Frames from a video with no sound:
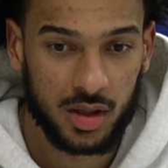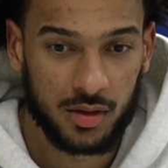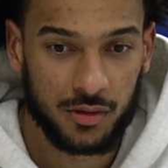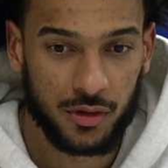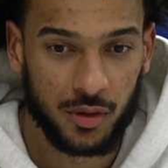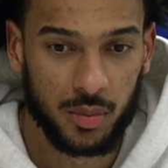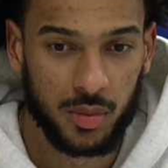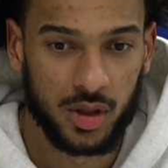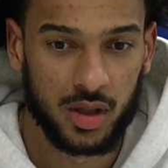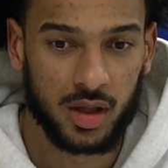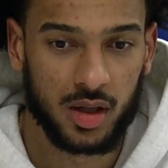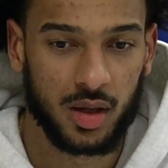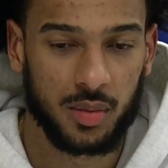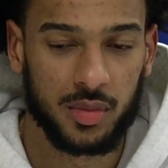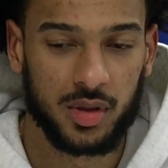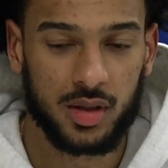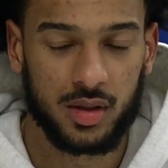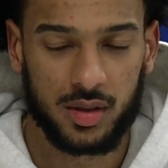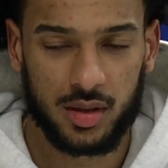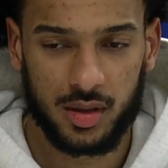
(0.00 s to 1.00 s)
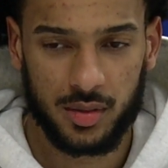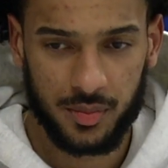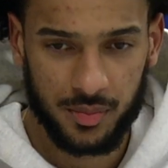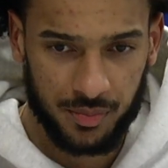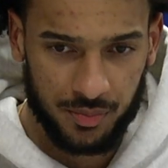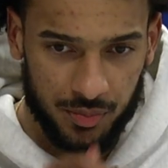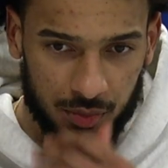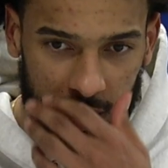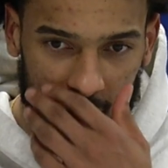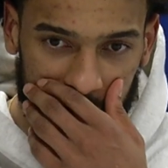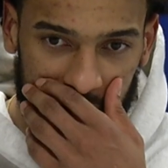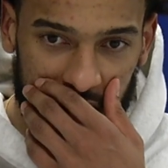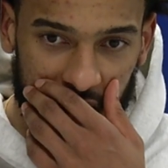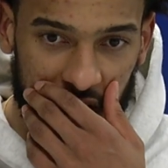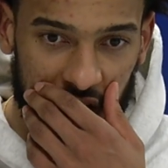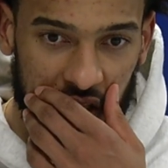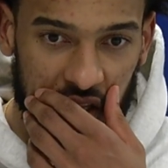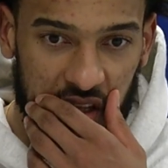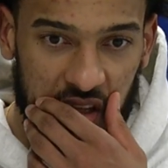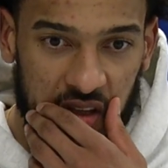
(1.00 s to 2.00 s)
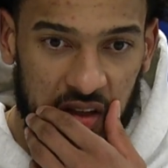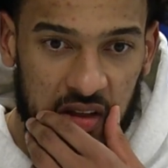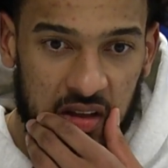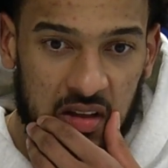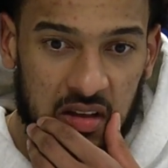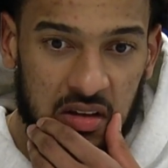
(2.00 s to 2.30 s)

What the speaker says: For me, I think